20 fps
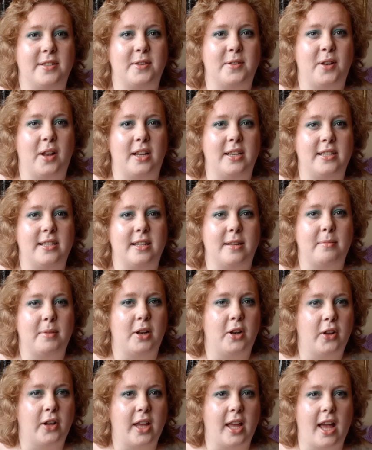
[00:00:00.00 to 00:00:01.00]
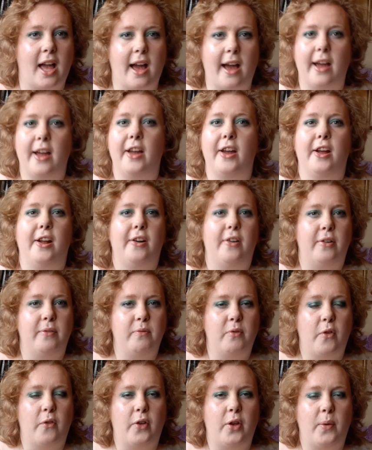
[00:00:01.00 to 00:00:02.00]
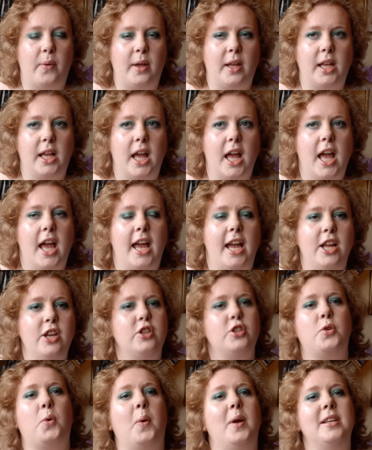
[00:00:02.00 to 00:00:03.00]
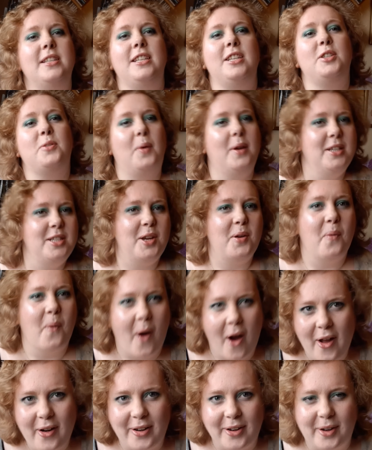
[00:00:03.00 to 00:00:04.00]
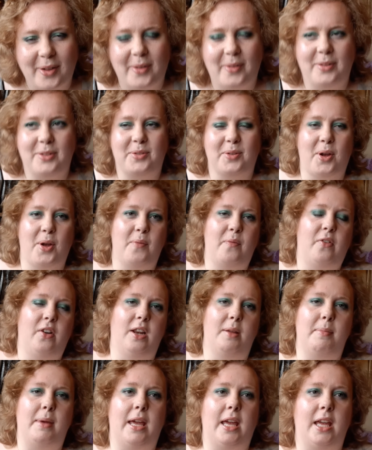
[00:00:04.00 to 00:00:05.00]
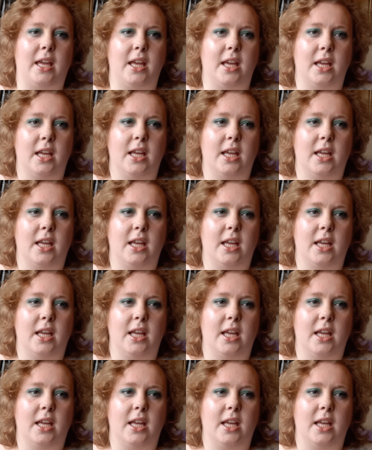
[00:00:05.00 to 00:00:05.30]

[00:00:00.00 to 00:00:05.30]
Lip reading: you'd like to see me looking at and reviewing in 2021, which will hopefully be